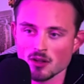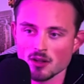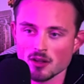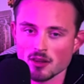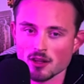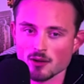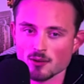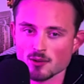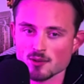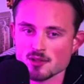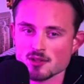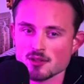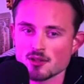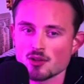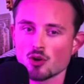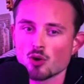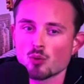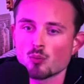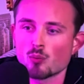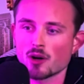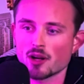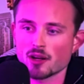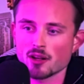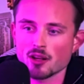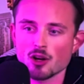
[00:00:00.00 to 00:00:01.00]
There was
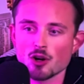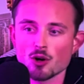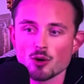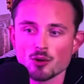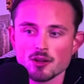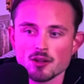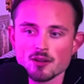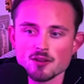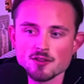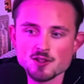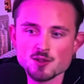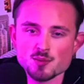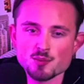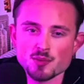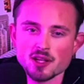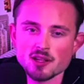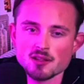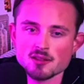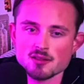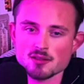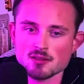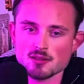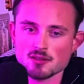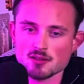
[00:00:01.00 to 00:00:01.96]
nobody owning the space.